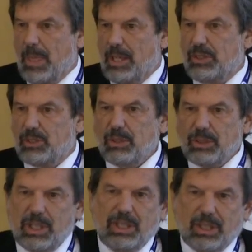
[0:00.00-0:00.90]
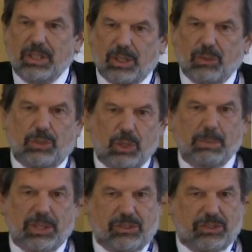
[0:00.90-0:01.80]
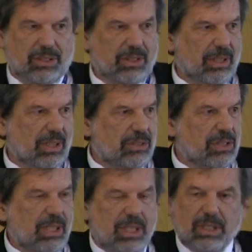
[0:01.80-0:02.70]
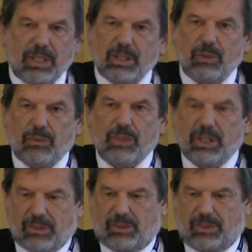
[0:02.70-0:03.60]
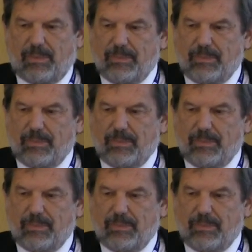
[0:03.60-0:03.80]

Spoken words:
It's not the Internet of Humans, it's the Internet of Things.